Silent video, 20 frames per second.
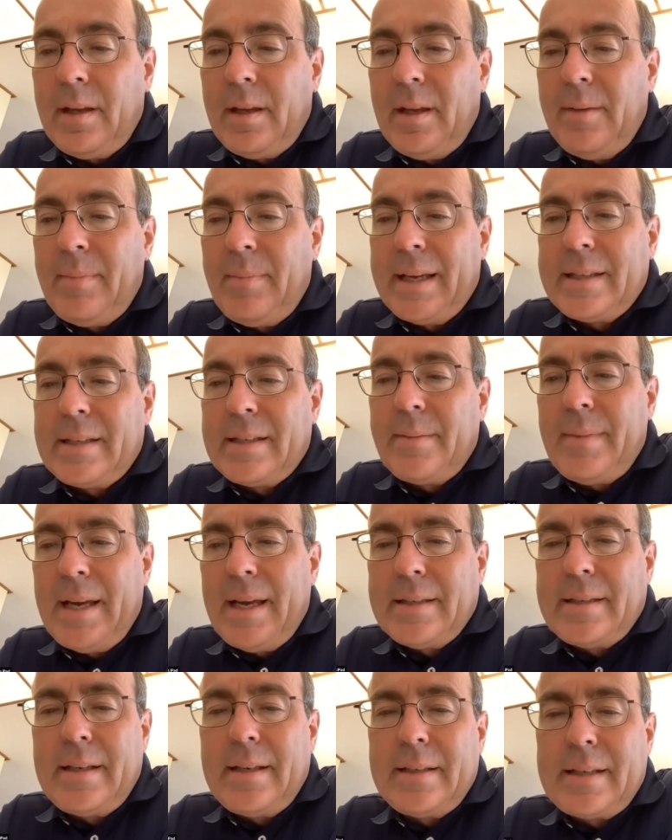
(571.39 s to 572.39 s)
It makes them
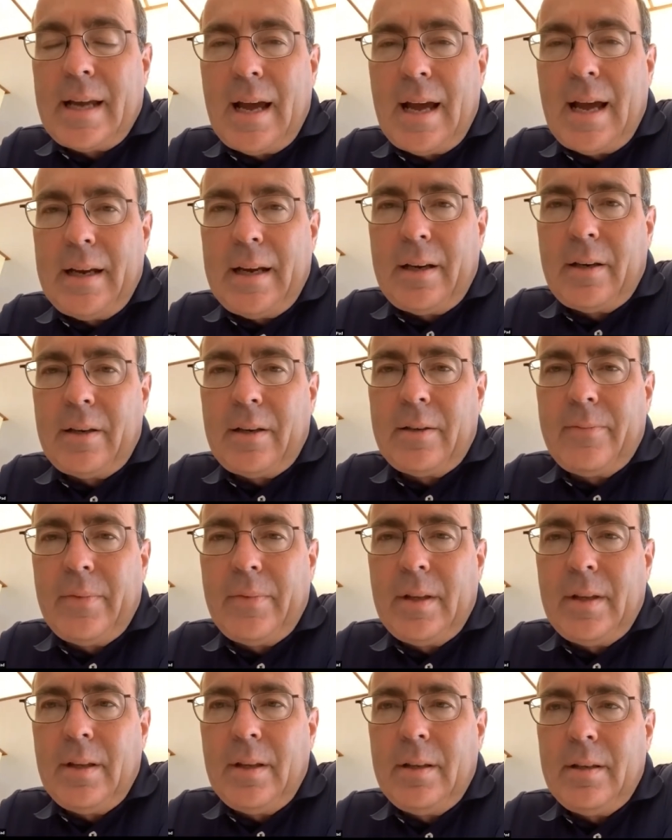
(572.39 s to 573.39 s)
hesitant to hire,
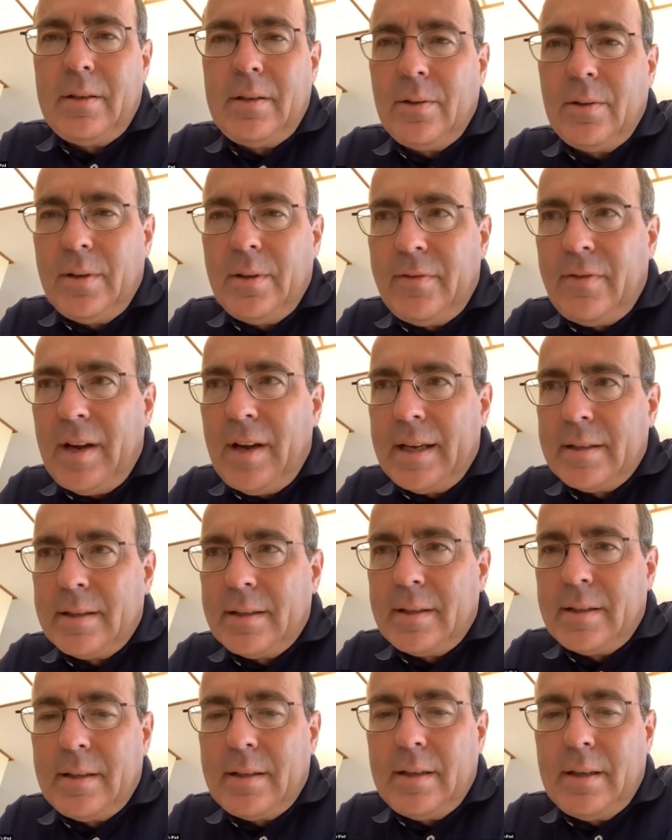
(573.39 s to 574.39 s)
to
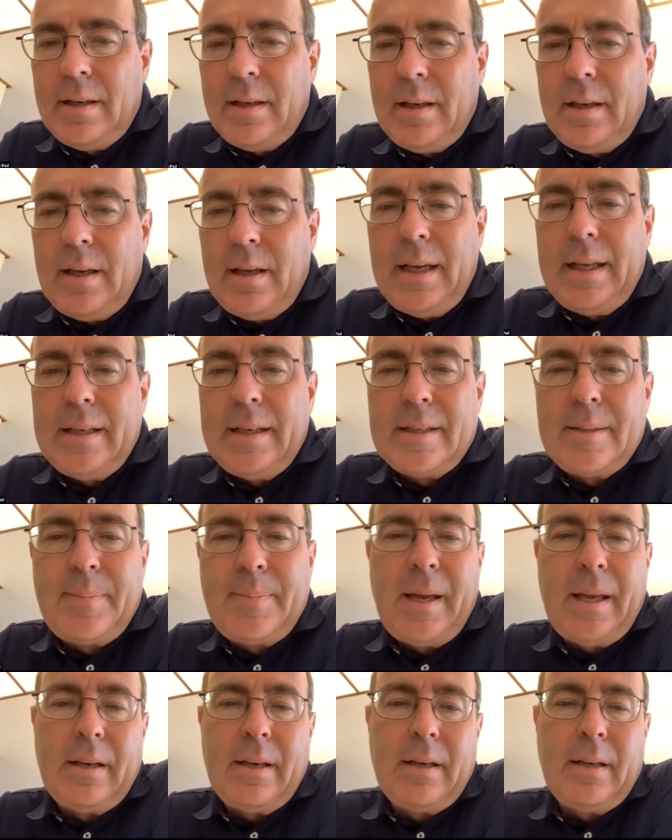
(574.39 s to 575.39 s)
invest, and to
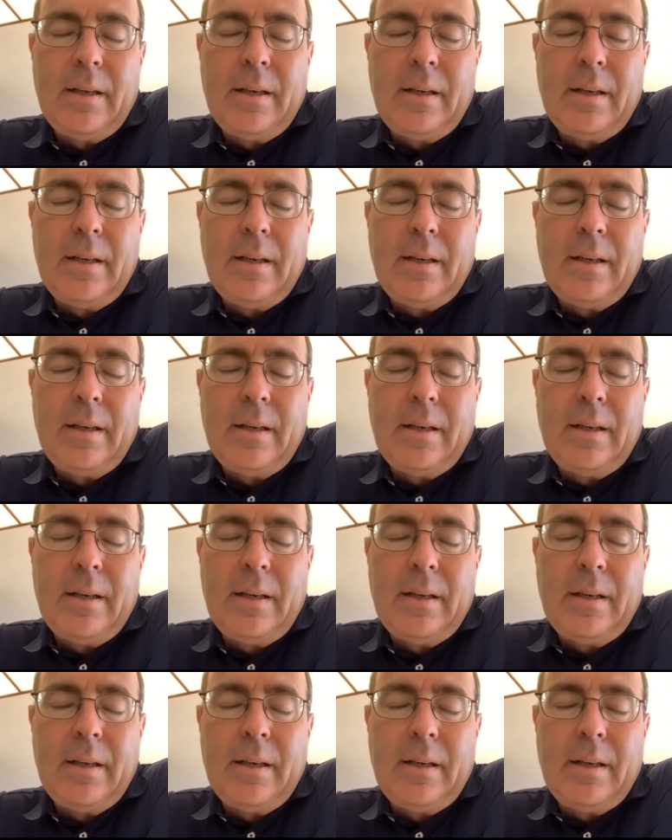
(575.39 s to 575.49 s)
spend.